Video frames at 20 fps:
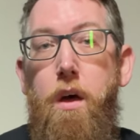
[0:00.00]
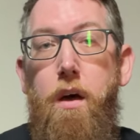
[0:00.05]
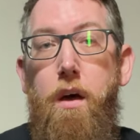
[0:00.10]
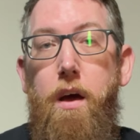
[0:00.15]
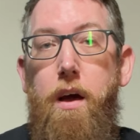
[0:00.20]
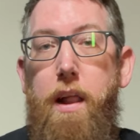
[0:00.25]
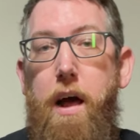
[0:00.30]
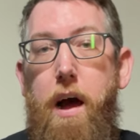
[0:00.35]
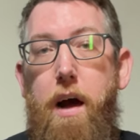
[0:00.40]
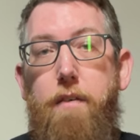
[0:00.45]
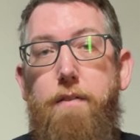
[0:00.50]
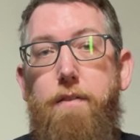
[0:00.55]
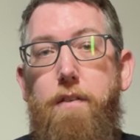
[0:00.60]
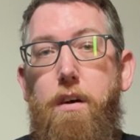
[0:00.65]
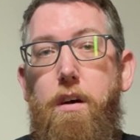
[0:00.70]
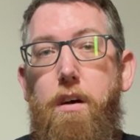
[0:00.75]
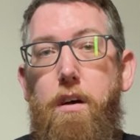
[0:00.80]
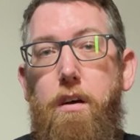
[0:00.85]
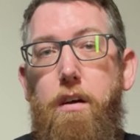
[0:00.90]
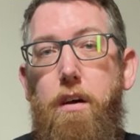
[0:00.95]
and have
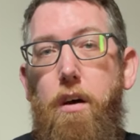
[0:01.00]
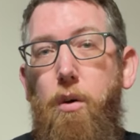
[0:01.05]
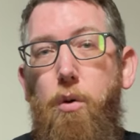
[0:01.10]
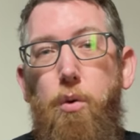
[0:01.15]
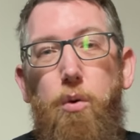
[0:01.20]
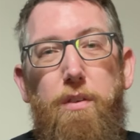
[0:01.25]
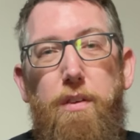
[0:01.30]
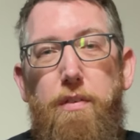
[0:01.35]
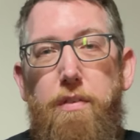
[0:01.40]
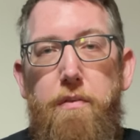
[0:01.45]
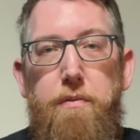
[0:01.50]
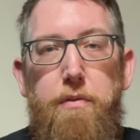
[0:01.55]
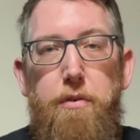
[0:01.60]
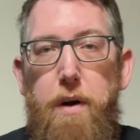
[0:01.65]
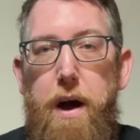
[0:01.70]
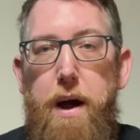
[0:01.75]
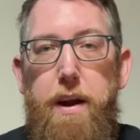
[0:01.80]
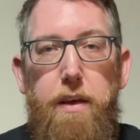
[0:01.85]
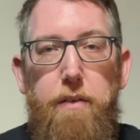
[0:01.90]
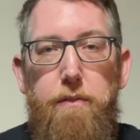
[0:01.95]
a, whole different
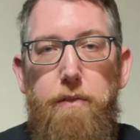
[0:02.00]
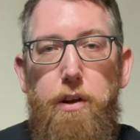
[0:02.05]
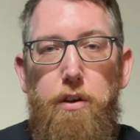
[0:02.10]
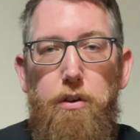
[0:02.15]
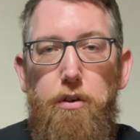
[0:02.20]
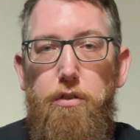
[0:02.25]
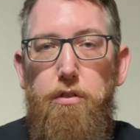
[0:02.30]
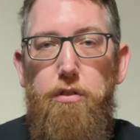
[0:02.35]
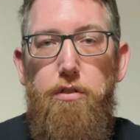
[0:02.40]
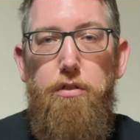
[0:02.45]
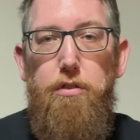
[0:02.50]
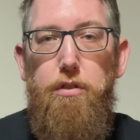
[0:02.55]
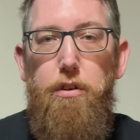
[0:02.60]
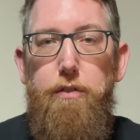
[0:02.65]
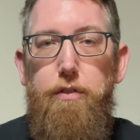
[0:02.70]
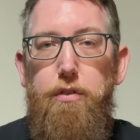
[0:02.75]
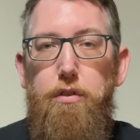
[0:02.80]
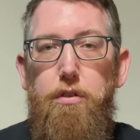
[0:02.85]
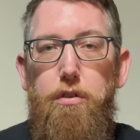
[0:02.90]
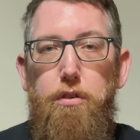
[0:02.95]
variety of videos and
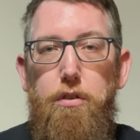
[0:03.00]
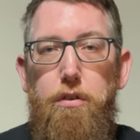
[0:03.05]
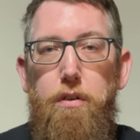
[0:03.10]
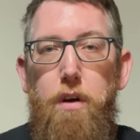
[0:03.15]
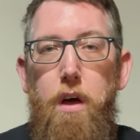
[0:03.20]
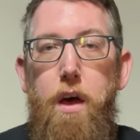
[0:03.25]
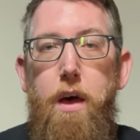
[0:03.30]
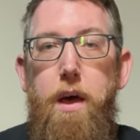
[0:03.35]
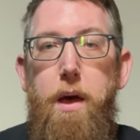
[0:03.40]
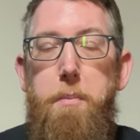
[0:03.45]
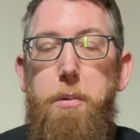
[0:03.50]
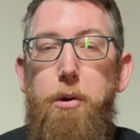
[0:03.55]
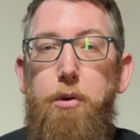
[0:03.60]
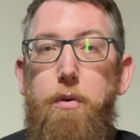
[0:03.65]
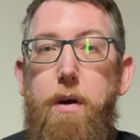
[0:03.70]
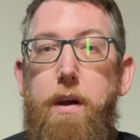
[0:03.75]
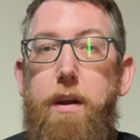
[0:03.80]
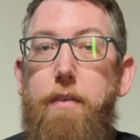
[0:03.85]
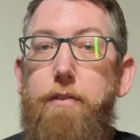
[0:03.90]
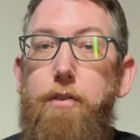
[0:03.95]
stuff. So it'd be
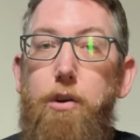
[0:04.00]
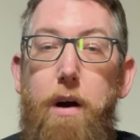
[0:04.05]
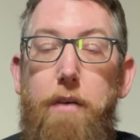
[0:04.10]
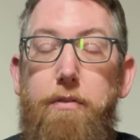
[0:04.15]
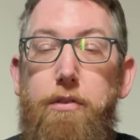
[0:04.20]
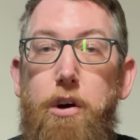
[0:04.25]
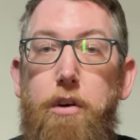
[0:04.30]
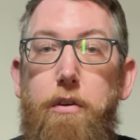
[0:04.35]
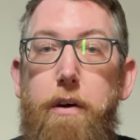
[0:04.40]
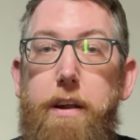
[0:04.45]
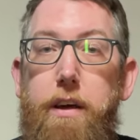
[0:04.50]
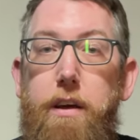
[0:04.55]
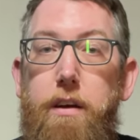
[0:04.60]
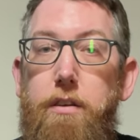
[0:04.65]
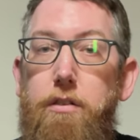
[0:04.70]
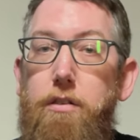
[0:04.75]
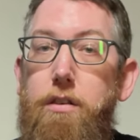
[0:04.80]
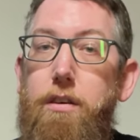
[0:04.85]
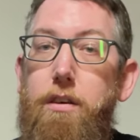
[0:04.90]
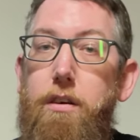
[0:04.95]
great if you haven't already
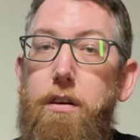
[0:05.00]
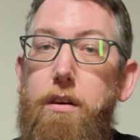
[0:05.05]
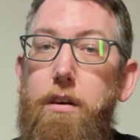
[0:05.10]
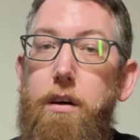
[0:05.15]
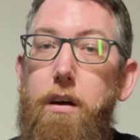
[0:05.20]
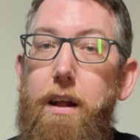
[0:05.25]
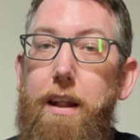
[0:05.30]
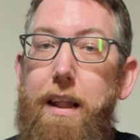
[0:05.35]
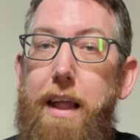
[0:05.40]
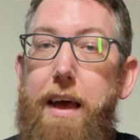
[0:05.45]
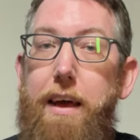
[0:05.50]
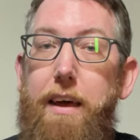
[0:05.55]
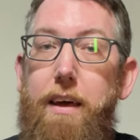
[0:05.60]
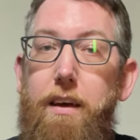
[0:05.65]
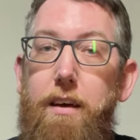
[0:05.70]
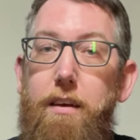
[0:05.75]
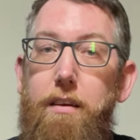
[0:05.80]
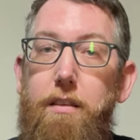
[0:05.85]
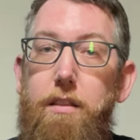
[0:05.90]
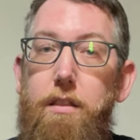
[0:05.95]
to like
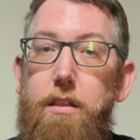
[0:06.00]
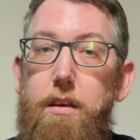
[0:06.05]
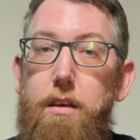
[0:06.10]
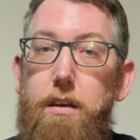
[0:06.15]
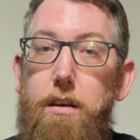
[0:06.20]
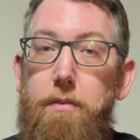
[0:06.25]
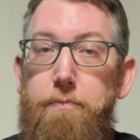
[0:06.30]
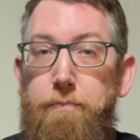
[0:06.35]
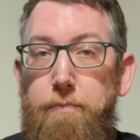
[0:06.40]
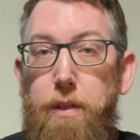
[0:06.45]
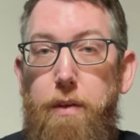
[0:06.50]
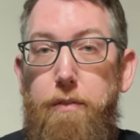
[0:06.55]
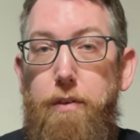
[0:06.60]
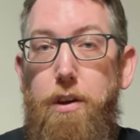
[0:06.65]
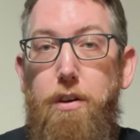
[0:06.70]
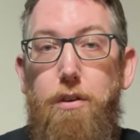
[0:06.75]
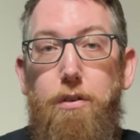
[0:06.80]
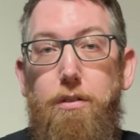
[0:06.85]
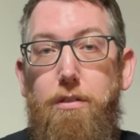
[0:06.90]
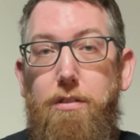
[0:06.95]
the the
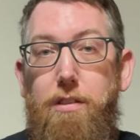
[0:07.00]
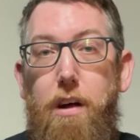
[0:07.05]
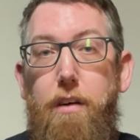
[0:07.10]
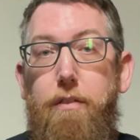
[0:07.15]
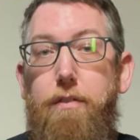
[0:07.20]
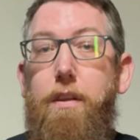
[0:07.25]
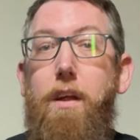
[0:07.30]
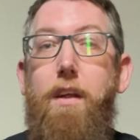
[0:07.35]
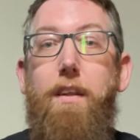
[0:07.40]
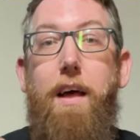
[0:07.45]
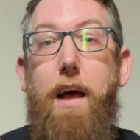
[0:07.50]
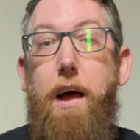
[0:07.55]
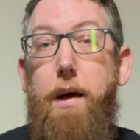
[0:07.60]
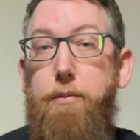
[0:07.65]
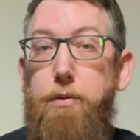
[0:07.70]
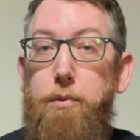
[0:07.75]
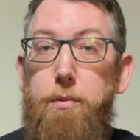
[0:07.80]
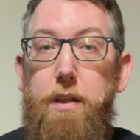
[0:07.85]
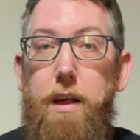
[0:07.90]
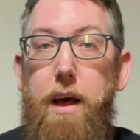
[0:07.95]
video itself. That helps
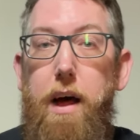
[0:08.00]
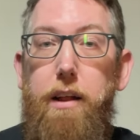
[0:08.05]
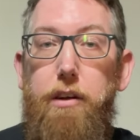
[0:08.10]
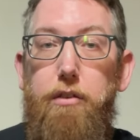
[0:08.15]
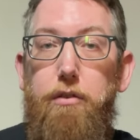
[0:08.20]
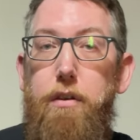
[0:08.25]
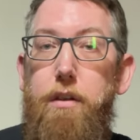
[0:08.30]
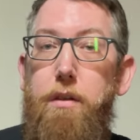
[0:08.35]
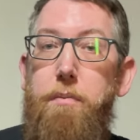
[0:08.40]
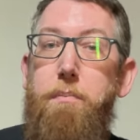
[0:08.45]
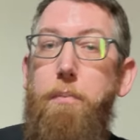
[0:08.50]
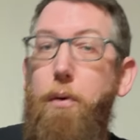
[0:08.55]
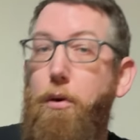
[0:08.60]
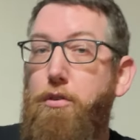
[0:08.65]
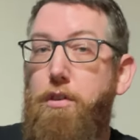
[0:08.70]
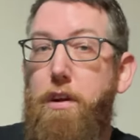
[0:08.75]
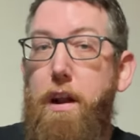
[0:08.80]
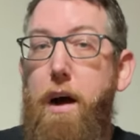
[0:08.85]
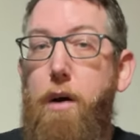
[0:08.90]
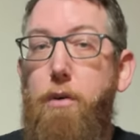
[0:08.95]
it with the algorithm, push
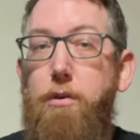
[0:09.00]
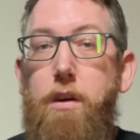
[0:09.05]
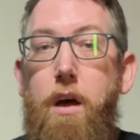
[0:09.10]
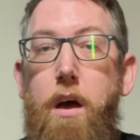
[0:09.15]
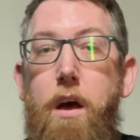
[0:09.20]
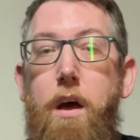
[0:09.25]
it out,